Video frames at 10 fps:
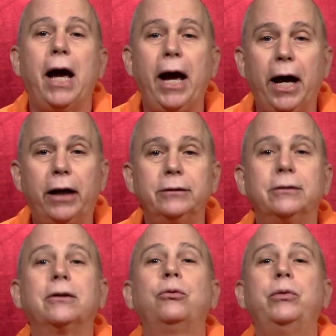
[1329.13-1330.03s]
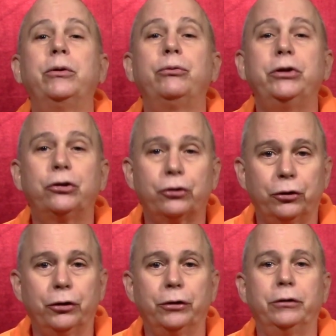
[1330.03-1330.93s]
and we
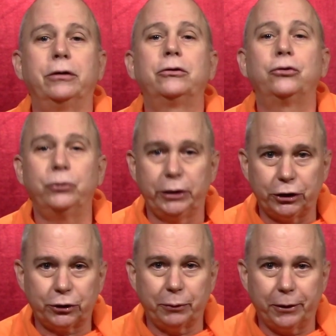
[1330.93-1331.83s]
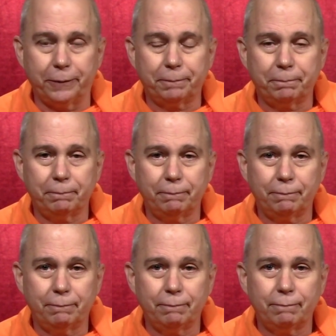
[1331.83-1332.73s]
return to Ishvara.
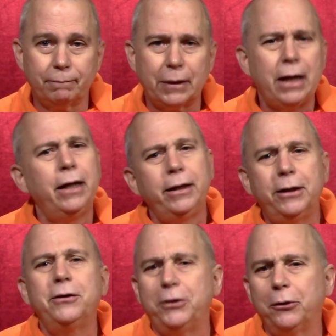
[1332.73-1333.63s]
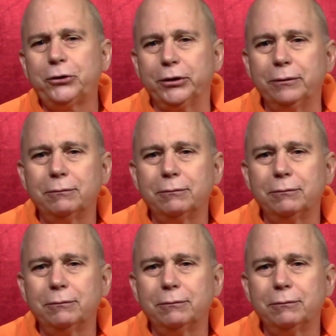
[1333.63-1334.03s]
In the ocean,